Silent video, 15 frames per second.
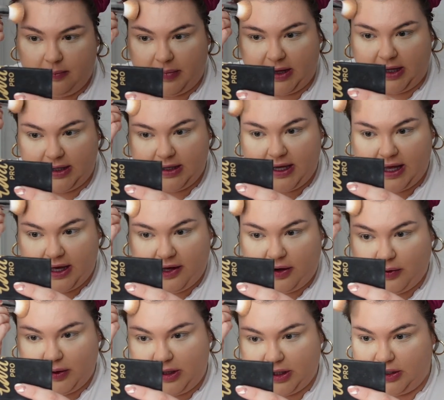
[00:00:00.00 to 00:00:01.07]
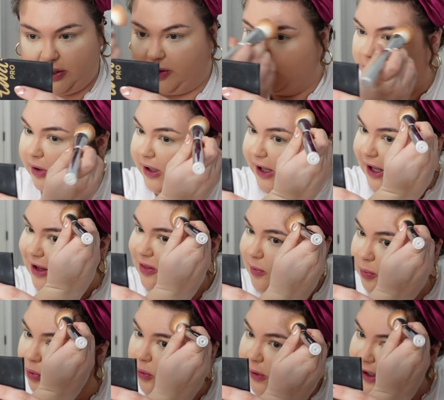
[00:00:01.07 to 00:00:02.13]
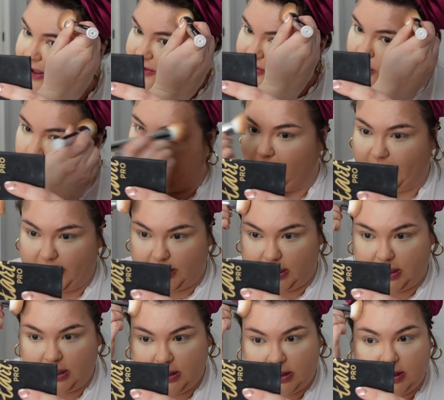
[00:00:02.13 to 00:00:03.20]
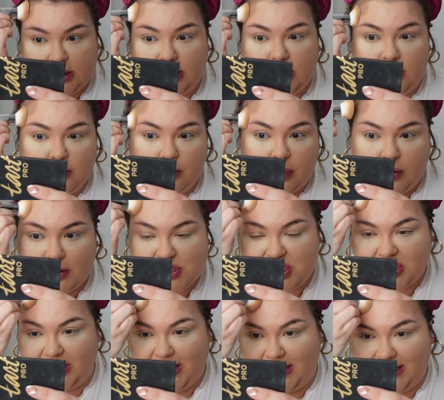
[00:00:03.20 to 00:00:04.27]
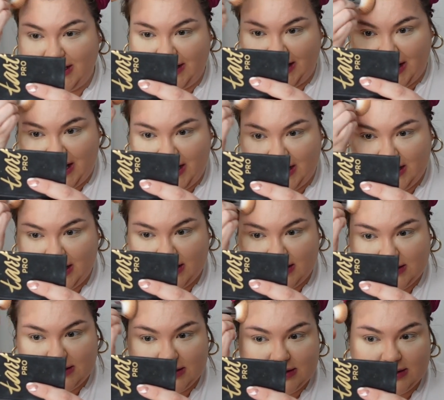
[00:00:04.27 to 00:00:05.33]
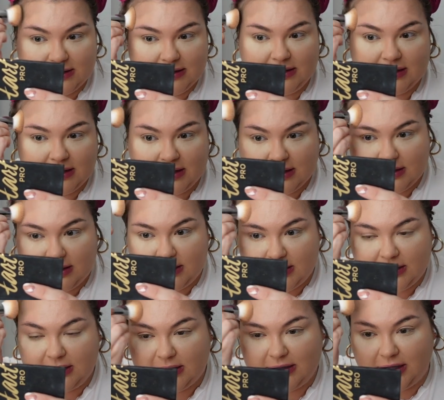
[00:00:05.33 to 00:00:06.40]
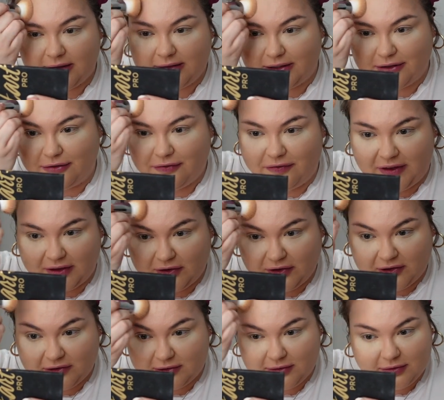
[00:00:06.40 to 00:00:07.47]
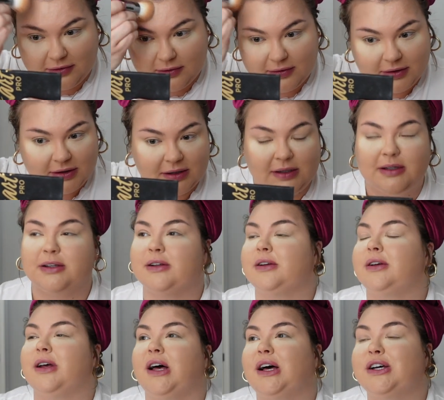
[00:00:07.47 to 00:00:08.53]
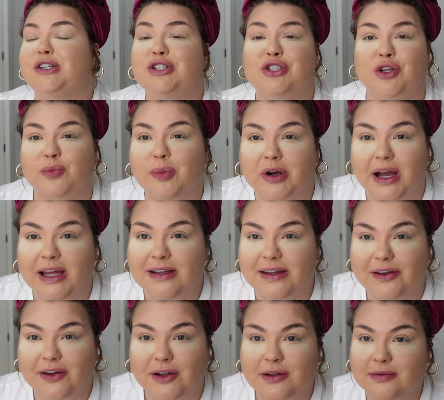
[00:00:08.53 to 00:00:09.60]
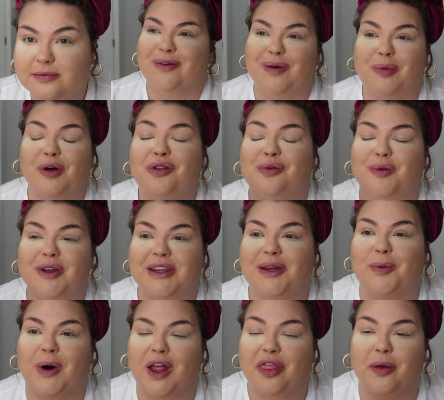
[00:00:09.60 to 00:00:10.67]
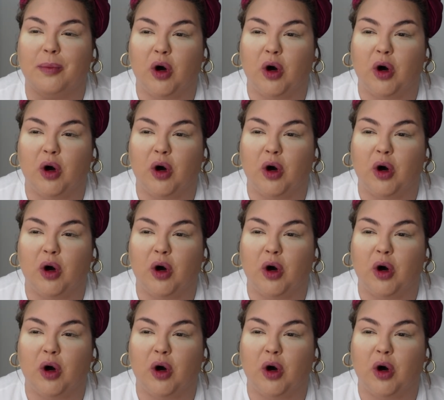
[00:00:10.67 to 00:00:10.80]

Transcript: But now, you know, we're at the point where pushing it again doesn't feel super ideal. We both really want the